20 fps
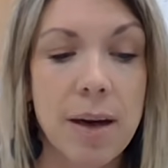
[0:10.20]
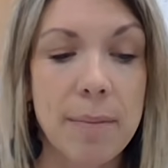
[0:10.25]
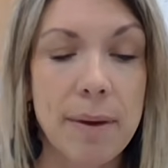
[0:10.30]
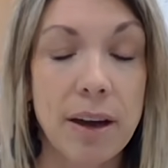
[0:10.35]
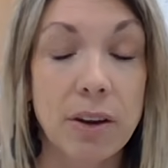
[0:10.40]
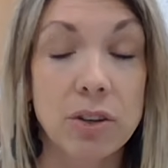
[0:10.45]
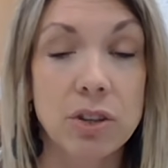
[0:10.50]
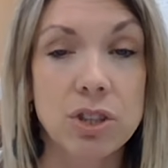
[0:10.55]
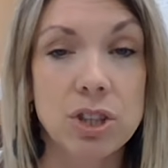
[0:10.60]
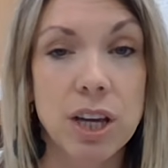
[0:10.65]

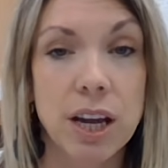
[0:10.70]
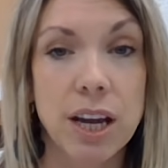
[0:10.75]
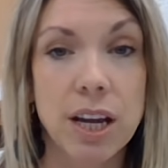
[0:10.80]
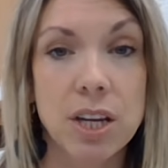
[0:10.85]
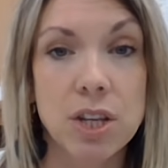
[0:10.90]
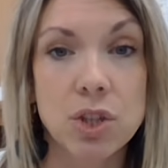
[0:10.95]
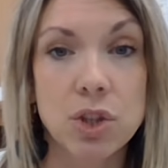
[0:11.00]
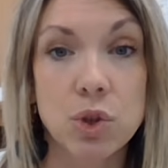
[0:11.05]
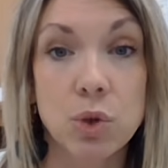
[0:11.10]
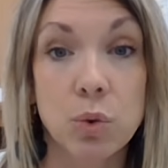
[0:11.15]
how to
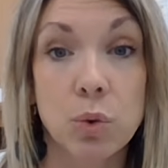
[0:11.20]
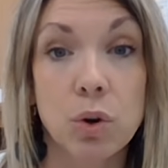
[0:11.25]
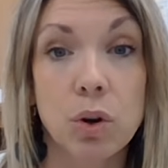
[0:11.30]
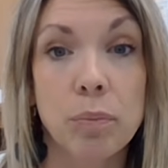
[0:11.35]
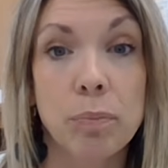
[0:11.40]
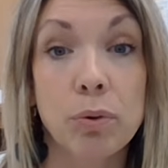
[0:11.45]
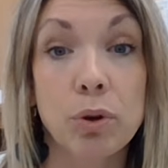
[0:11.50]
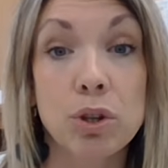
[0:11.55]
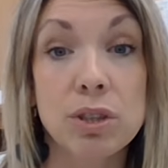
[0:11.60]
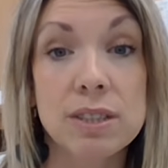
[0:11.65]
change your
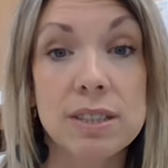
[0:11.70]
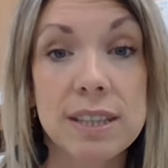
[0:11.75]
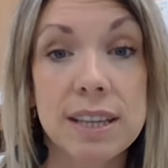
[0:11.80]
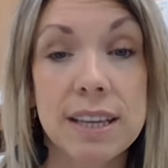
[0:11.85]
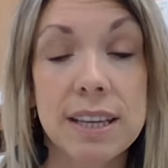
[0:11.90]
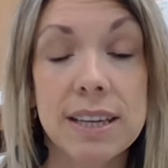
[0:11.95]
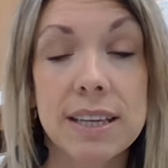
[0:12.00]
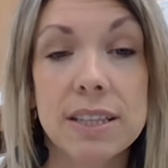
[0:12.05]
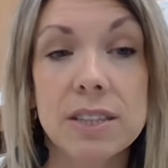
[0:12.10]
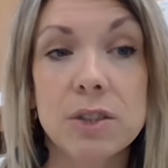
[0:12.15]

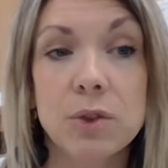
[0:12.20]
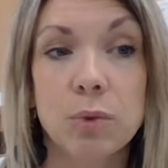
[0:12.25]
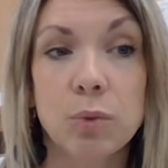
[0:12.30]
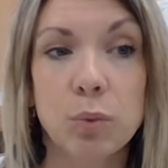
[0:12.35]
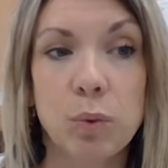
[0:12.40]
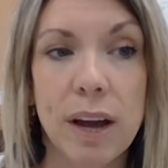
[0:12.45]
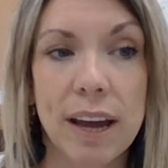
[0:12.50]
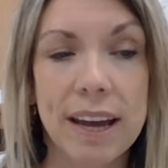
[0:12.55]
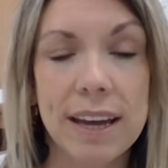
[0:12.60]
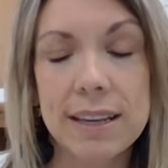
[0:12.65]
percent
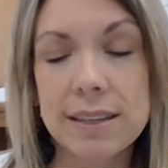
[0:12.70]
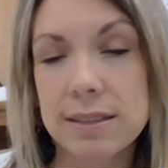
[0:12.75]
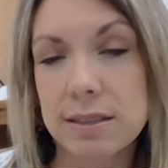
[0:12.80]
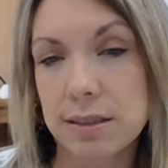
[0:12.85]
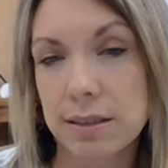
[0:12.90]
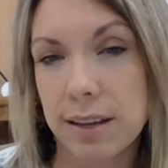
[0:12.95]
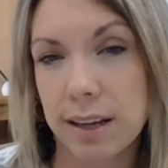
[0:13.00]
rate.